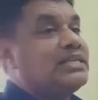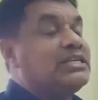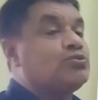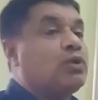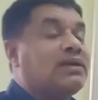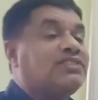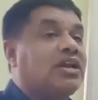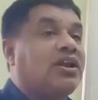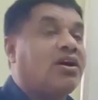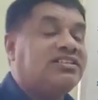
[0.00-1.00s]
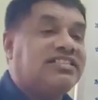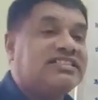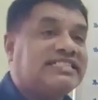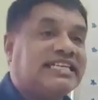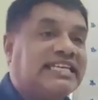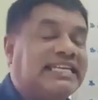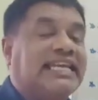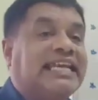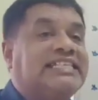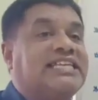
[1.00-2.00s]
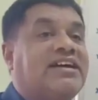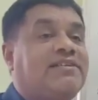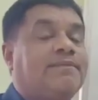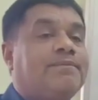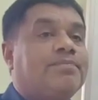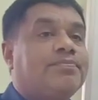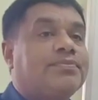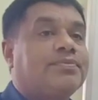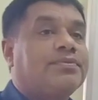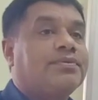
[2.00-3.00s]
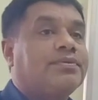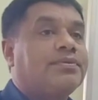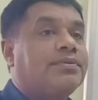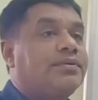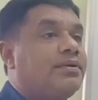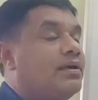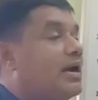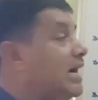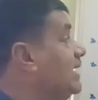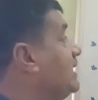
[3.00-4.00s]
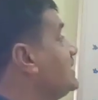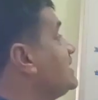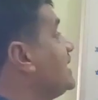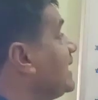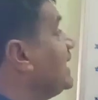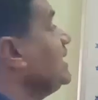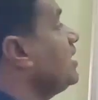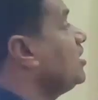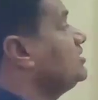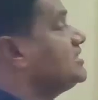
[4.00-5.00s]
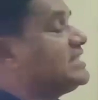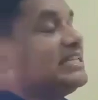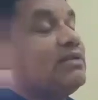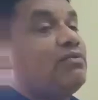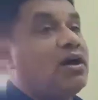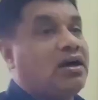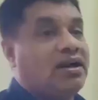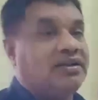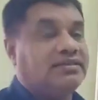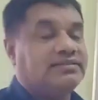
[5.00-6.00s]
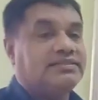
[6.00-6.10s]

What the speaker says: is one of the largest in Asia and second largest in the world.